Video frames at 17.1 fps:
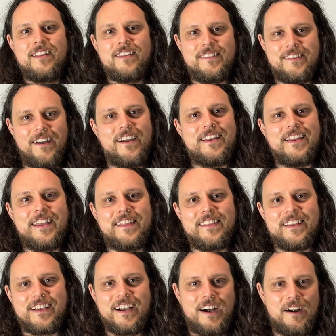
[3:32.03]
lightning
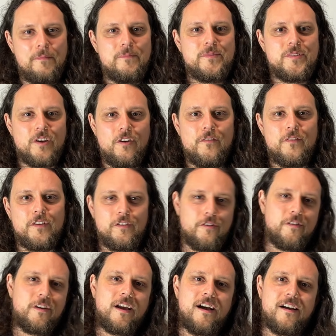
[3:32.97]
that comes over
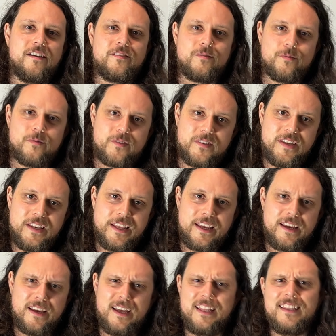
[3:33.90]
Newcastle
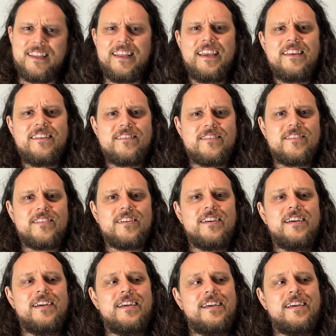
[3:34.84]
City, at least